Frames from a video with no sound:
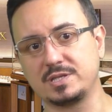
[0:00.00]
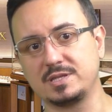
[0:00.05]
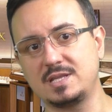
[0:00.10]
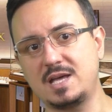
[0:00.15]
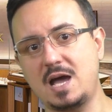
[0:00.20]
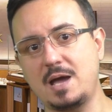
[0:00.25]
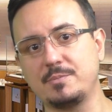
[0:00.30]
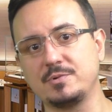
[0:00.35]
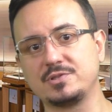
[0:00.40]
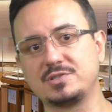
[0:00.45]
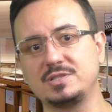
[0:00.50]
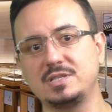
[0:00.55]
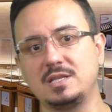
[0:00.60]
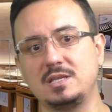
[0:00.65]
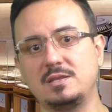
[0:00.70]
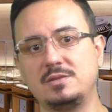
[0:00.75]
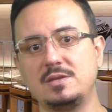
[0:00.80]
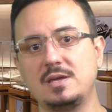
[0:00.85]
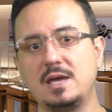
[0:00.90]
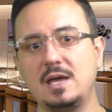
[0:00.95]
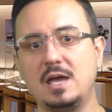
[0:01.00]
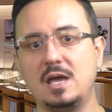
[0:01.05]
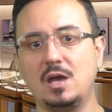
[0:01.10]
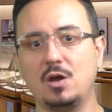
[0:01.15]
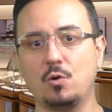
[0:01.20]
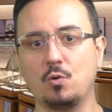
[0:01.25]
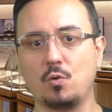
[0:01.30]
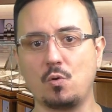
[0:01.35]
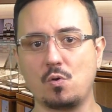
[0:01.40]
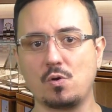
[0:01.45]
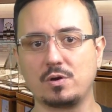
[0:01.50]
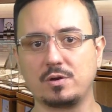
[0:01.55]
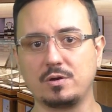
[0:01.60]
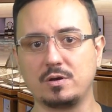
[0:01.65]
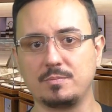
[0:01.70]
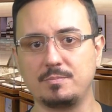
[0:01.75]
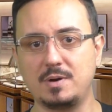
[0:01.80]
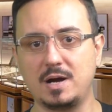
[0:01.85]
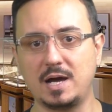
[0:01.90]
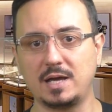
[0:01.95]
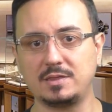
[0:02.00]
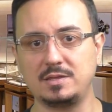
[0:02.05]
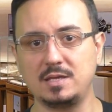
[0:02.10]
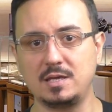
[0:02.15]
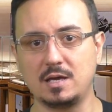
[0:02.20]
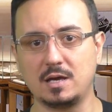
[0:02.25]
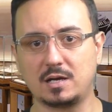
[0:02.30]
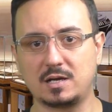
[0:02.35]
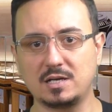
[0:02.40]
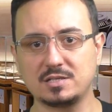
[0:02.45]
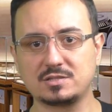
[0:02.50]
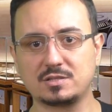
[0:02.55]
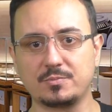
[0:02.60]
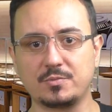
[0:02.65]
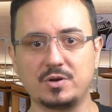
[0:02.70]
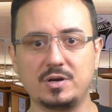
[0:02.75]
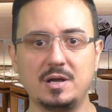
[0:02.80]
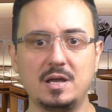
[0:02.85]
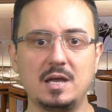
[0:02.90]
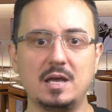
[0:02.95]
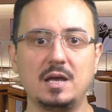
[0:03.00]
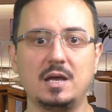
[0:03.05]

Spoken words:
and diamonds needed or ordered by the customer,